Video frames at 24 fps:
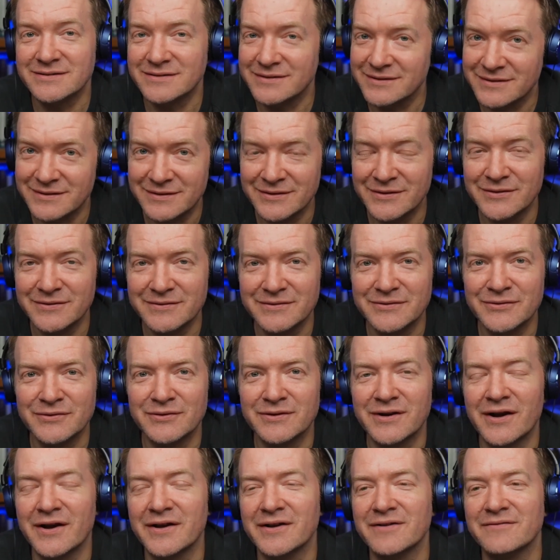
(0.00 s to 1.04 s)
your
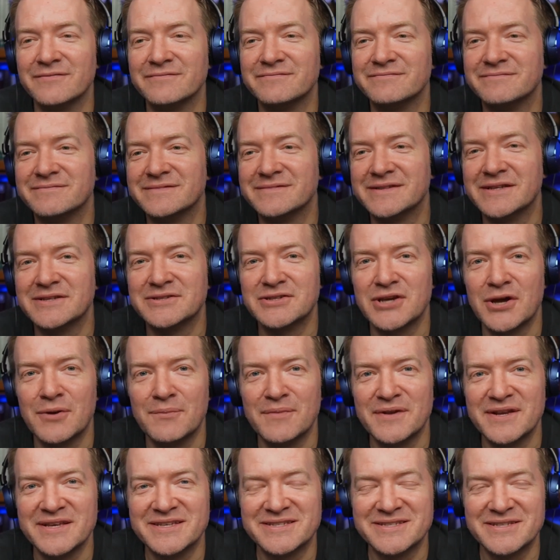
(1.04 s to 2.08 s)
kind of
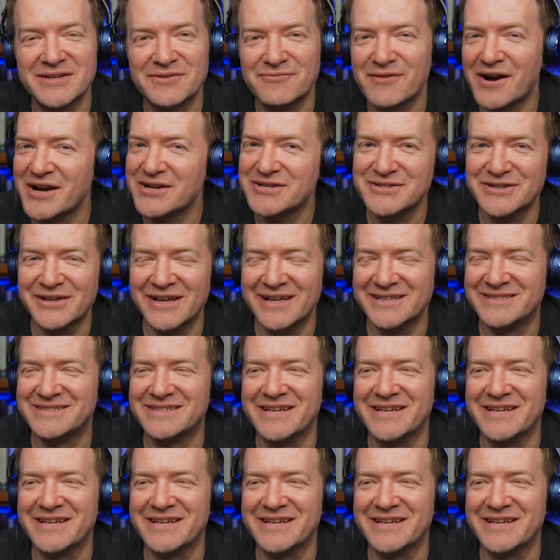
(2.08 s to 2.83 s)
deterministic rationalistic